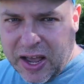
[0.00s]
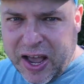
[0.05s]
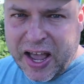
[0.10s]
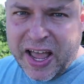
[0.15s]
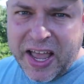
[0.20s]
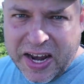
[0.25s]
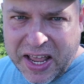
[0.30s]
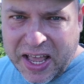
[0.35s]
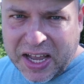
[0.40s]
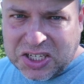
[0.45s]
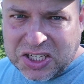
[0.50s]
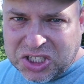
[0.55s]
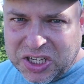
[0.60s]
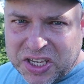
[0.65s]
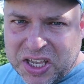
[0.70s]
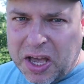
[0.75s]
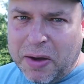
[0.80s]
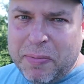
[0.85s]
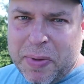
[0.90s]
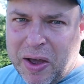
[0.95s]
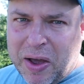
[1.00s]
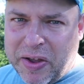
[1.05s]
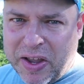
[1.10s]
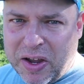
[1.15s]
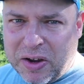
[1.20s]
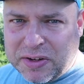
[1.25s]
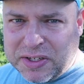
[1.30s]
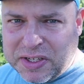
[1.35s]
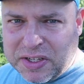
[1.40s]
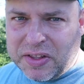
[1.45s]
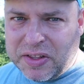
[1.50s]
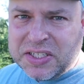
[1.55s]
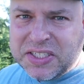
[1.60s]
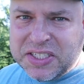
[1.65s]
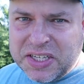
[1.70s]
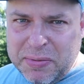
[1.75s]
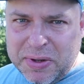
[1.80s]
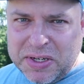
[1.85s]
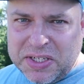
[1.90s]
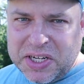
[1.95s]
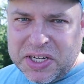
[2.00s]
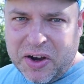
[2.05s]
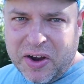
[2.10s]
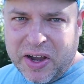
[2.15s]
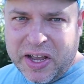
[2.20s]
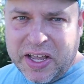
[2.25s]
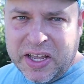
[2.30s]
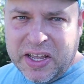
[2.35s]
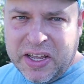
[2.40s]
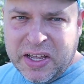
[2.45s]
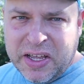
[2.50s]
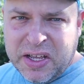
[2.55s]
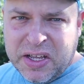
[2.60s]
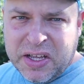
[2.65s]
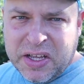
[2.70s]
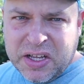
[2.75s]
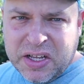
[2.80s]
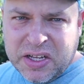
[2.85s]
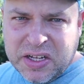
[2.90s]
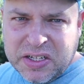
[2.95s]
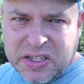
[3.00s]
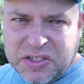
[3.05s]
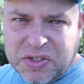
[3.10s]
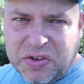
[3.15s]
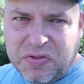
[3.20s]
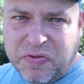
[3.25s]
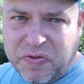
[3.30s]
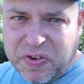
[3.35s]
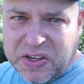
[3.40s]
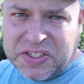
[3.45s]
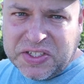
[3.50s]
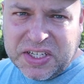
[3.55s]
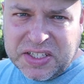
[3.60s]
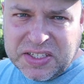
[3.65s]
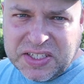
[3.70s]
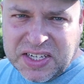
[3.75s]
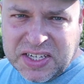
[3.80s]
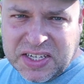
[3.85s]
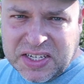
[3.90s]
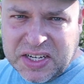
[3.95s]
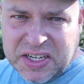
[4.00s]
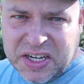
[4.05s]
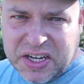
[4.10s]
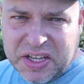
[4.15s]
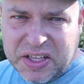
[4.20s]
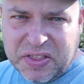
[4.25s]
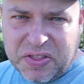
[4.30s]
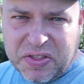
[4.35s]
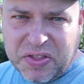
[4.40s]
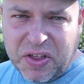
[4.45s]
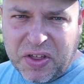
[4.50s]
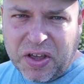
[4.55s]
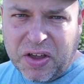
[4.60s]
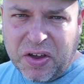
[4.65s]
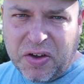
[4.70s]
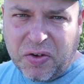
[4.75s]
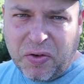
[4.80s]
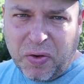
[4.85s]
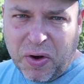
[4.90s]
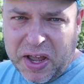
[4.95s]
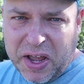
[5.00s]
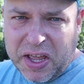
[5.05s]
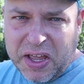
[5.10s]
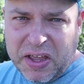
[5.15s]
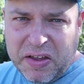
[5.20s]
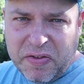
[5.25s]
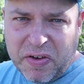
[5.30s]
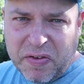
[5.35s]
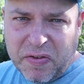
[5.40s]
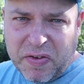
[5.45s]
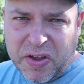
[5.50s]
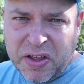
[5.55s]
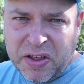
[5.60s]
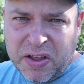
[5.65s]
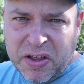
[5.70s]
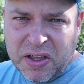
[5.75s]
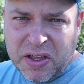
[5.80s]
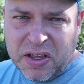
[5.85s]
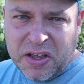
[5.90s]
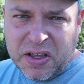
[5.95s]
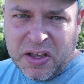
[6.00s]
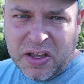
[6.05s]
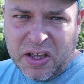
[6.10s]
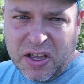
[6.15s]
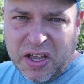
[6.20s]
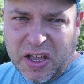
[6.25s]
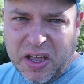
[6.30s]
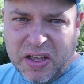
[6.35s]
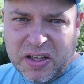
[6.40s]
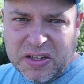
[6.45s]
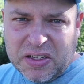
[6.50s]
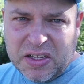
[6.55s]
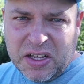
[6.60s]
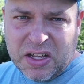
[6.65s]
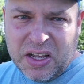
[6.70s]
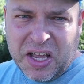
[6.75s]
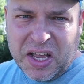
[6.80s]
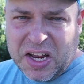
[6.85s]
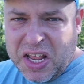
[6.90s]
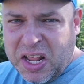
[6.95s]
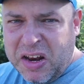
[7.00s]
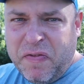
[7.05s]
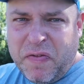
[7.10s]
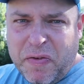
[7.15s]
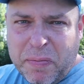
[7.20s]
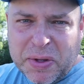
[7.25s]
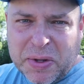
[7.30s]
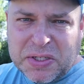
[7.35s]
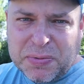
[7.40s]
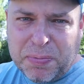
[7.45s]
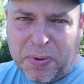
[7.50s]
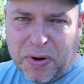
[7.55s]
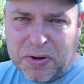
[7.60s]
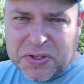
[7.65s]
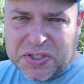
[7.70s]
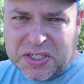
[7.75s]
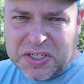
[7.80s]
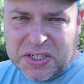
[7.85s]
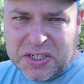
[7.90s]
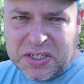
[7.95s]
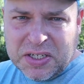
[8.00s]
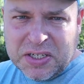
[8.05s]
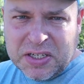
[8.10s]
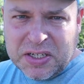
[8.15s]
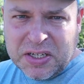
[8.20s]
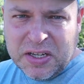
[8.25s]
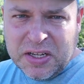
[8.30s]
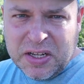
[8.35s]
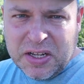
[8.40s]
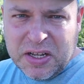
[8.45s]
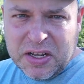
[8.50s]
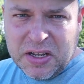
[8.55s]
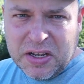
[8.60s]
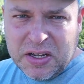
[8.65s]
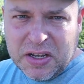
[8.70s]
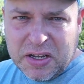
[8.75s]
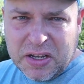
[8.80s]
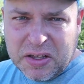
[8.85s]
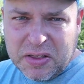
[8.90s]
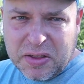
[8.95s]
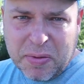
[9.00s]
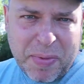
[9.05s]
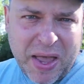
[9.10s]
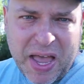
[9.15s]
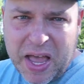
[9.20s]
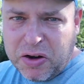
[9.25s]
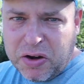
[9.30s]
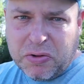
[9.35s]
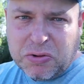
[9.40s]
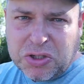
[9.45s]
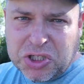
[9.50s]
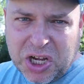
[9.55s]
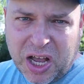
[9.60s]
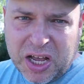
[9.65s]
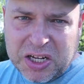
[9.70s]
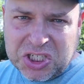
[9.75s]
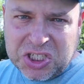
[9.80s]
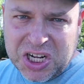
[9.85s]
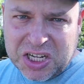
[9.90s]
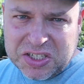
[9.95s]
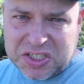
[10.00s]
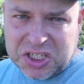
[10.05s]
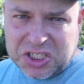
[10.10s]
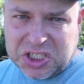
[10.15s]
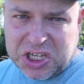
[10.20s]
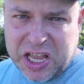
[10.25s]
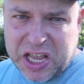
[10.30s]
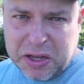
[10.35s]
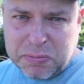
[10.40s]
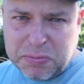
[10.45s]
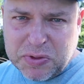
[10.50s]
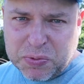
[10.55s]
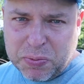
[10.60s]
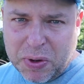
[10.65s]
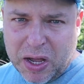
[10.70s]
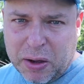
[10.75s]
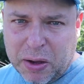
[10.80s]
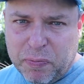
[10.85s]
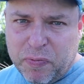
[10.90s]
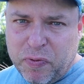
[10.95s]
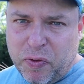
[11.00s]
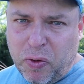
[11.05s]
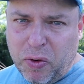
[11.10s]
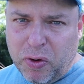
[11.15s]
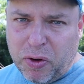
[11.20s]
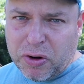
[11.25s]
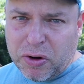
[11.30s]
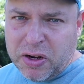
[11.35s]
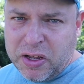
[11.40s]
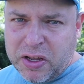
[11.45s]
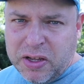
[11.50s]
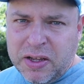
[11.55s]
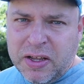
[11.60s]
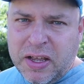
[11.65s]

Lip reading: I had actually come out here to the cemetery to visit the grave of an infamous person, the man who shot Jesse James, Bob Ford.